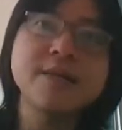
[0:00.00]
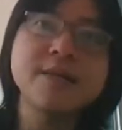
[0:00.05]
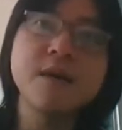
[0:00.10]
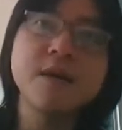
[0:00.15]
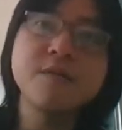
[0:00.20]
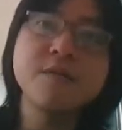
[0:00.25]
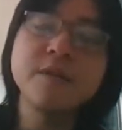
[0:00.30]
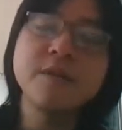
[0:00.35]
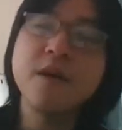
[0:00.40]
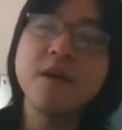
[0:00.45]

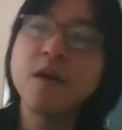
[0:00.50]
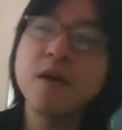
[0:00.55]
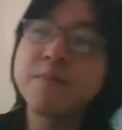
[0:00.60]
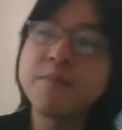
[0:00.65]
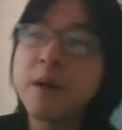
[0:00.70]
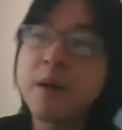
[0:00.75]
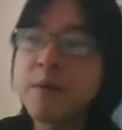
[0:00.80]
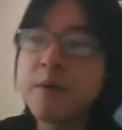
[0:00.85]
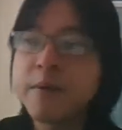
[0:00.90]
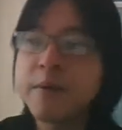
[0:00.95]
your
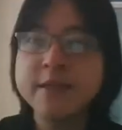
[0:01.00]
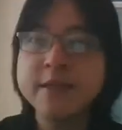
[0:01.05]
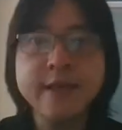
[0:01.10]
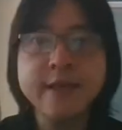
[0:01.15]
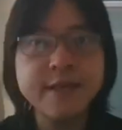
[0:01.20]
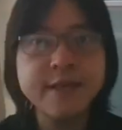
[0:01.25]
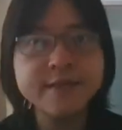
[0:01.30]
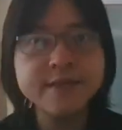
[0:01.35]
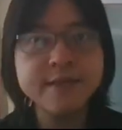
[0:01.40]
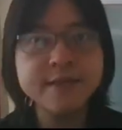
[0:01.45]
probability and
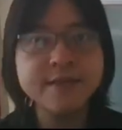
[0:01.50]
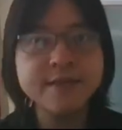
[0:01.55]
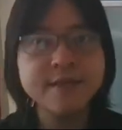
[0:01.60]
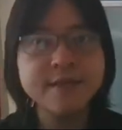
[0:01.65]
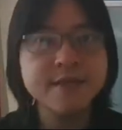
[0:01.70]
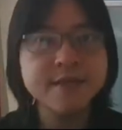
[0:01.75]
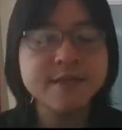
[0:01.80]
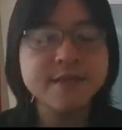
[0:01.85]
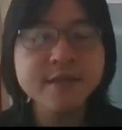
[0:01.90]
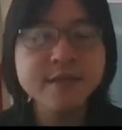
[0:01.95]
statistics
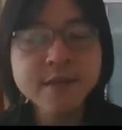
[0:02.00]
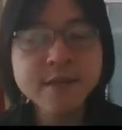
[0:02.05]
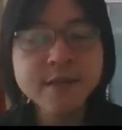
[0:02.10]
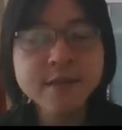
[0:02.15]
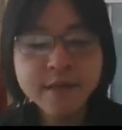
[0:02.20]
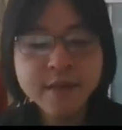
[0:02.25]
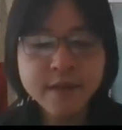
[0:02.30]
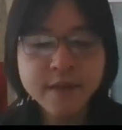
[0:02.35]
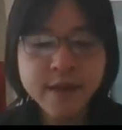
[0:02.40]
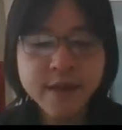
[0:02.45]

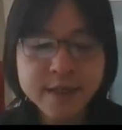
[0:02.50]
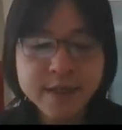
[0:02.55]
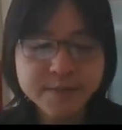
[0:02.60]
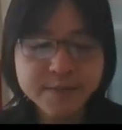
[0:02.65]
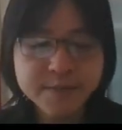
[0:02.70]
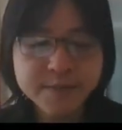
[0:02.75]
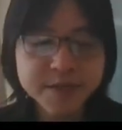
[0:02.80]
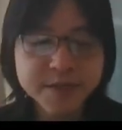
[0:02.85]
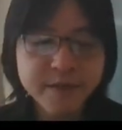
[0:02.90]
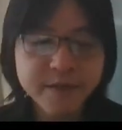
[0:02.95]

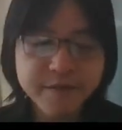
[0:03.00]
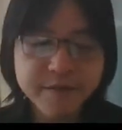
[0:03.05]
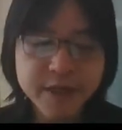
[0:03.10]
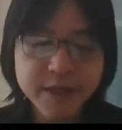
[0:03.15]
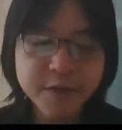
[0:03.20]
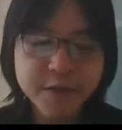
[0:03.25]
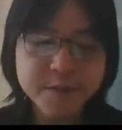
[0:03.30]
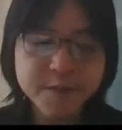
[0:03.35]
expectation value.